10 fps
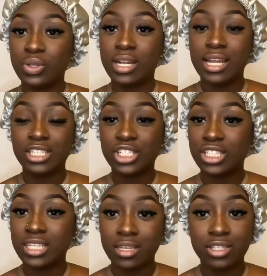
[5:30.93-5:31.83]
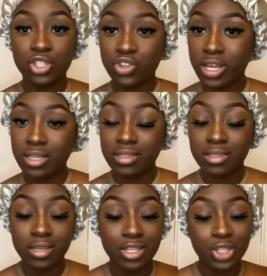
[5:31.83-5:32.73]
Let's just get straight
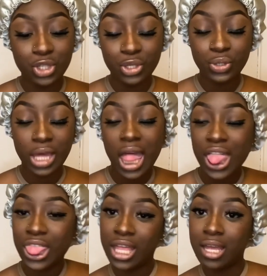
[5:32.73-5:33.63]
into the